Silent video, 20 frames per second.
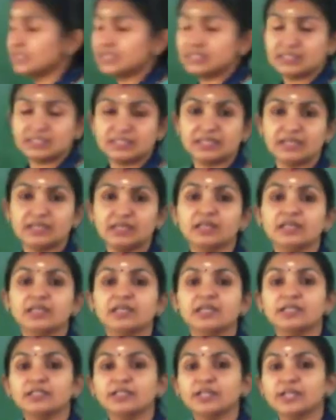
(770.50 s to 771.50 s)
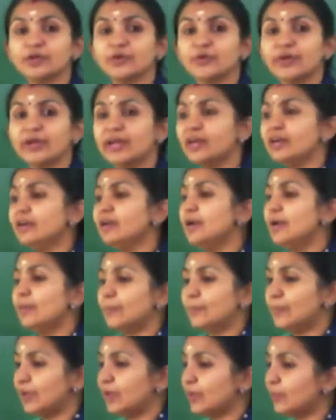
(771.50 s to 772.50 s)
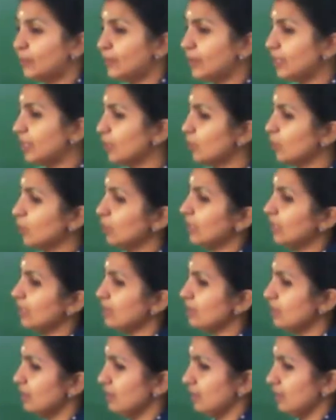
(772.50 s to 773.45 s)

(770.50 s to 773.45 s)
is the required perpendicular